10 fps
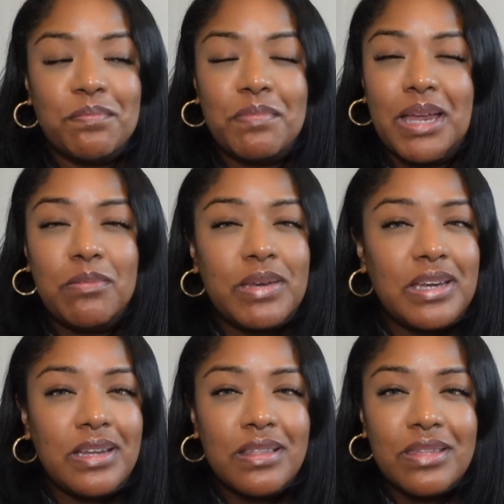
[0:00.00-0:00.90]

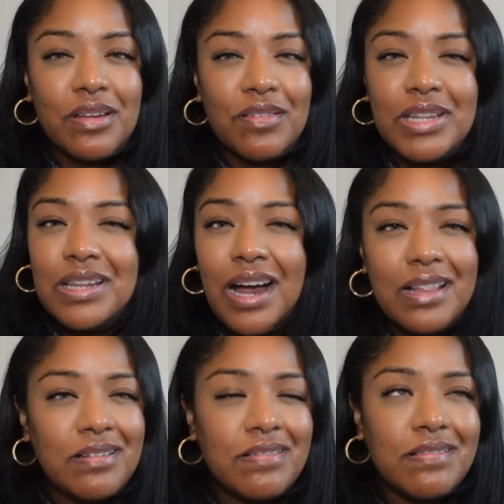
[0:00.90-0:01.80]
maybe
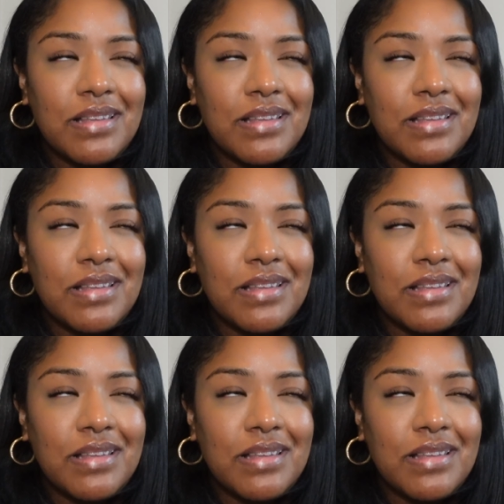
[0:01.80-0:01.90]
$30.